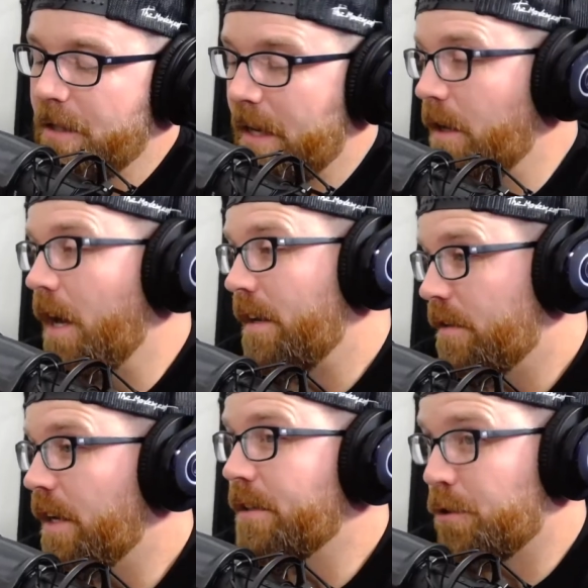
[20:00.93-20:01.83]

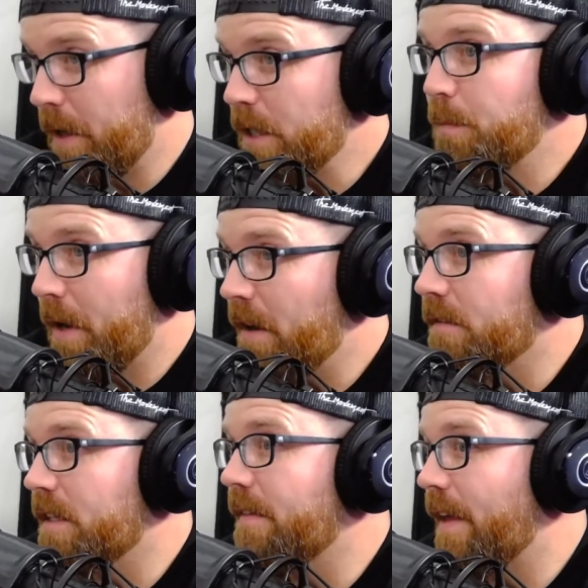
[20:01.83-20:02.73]
and
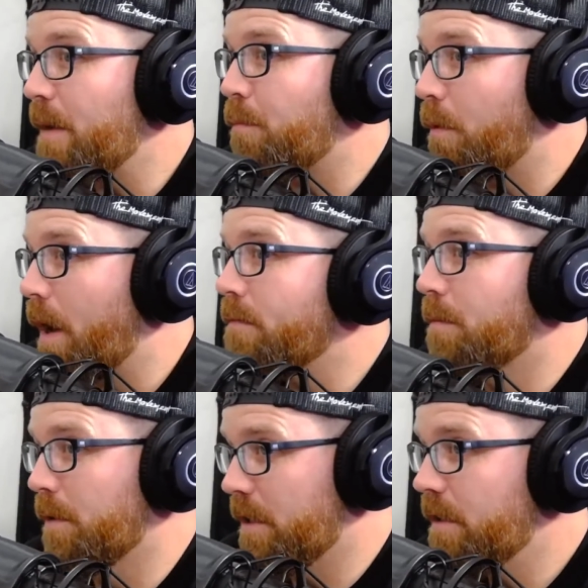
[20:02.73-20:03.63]
transparently, that
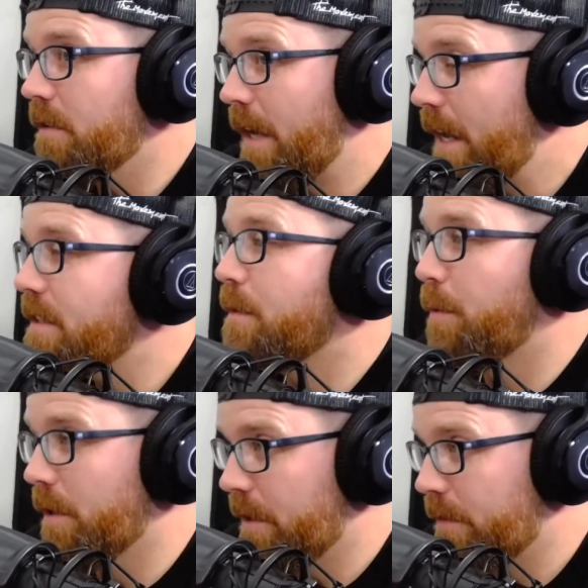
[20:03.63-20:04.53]
probably, as a
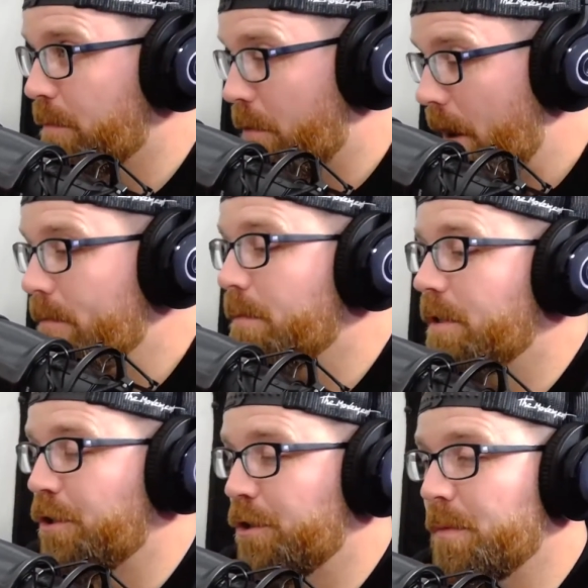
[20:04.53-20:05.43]
believer,
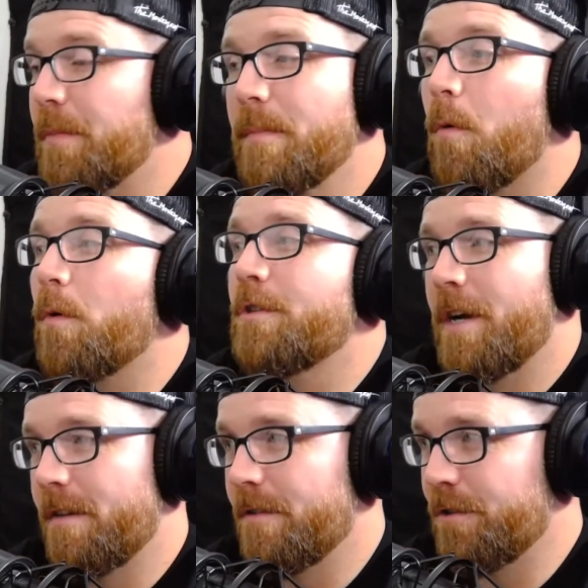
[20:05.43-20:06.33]
probably should be more
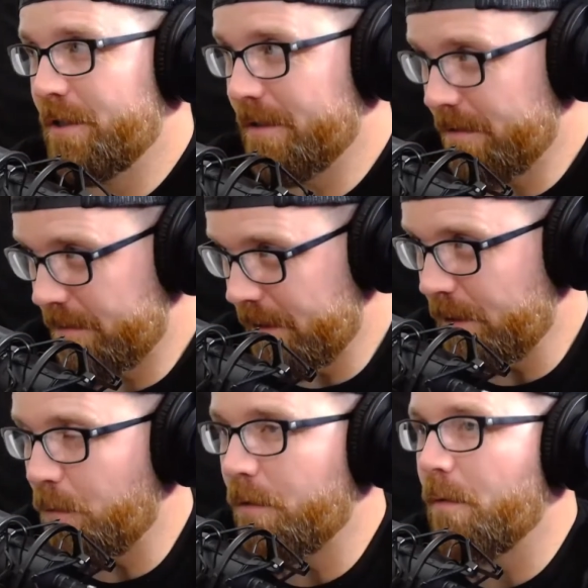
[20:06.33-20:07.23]
challenging than
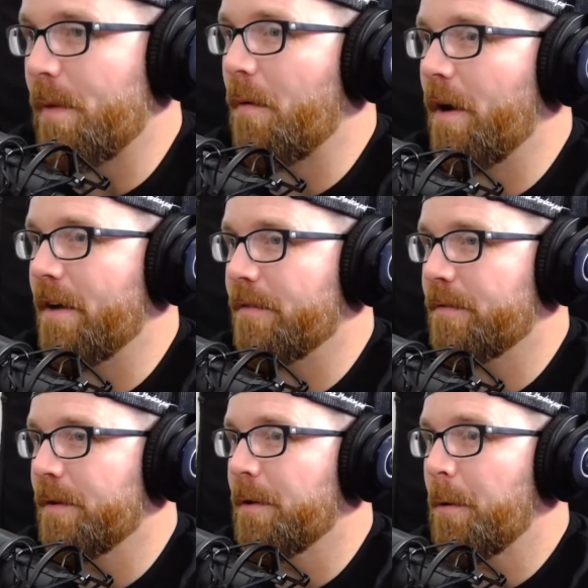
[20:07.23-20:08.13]
the one with my wife.
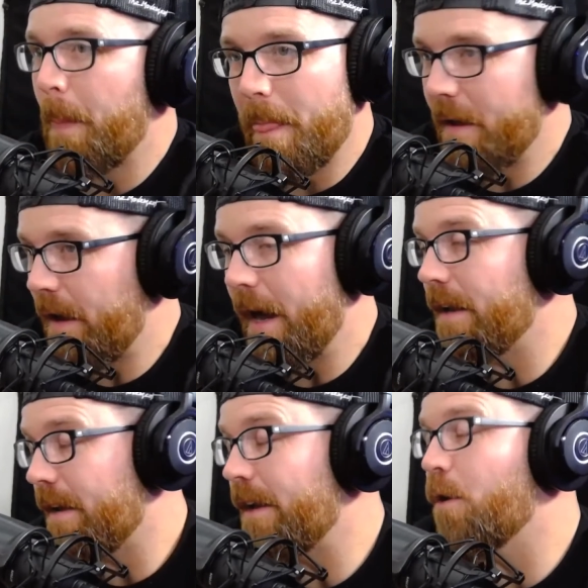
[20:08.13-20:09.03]

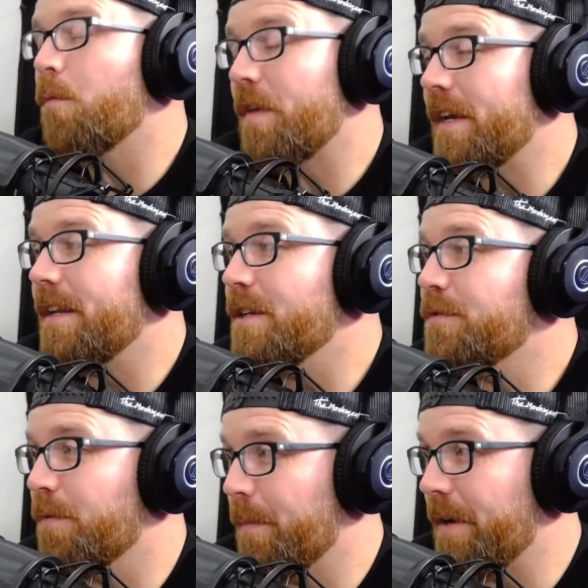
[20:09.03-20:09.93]
I don't think it is
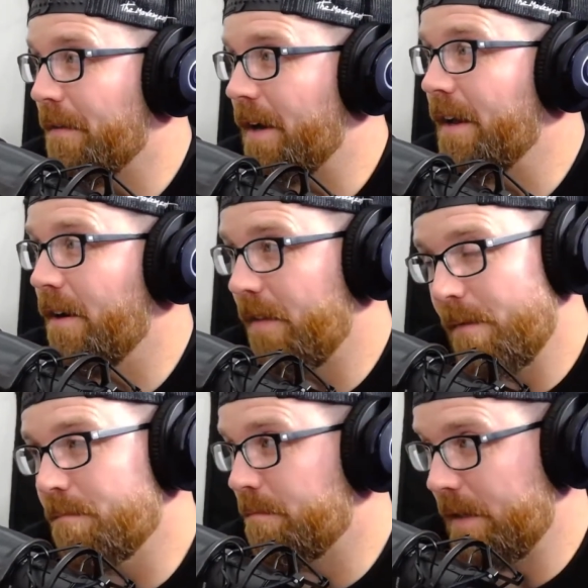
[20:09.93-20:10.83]
for me right now, and
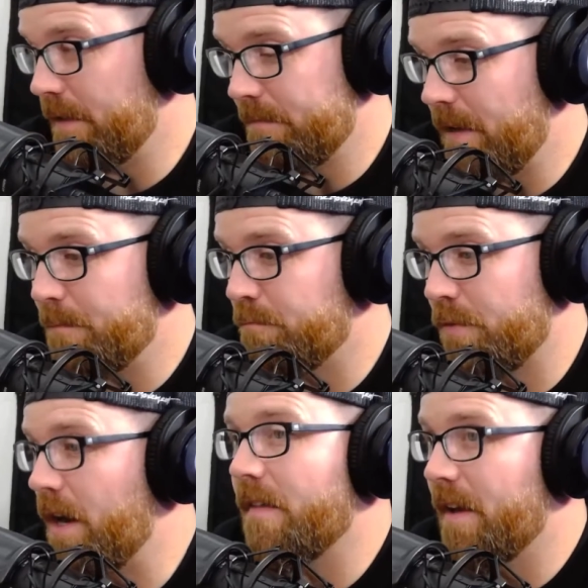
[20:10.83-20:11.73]
I'm not
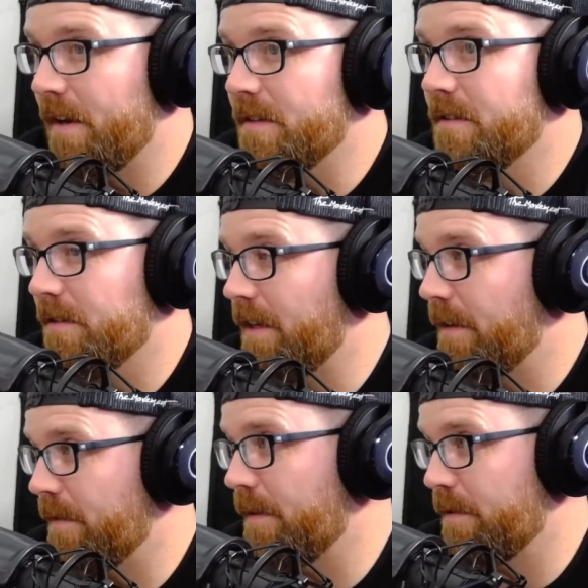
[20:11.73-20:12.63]
proud of that
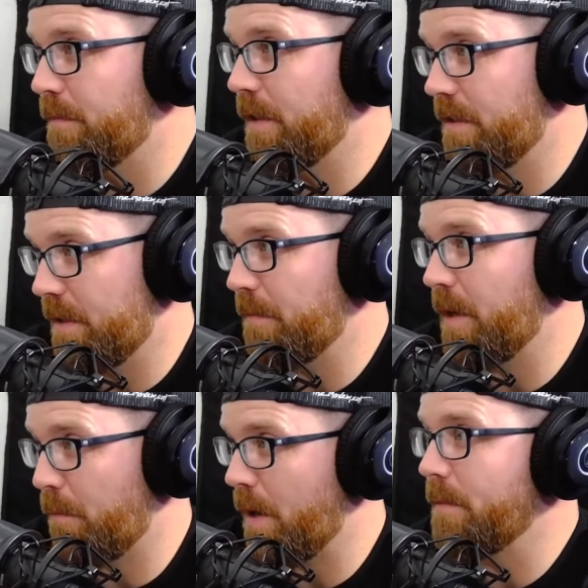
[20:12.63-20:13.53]
necessarily. That's something
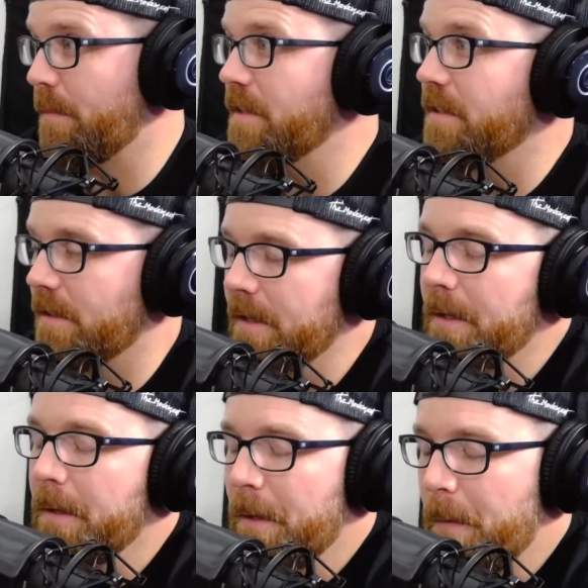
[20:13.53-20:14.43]
I'm probably missing,
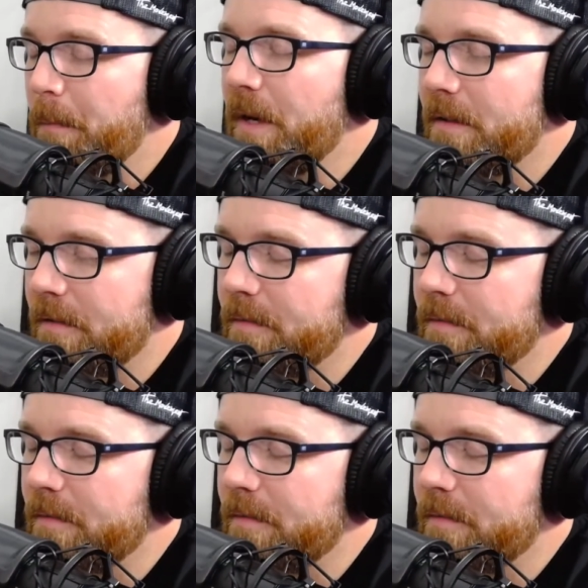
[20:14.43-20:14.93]
but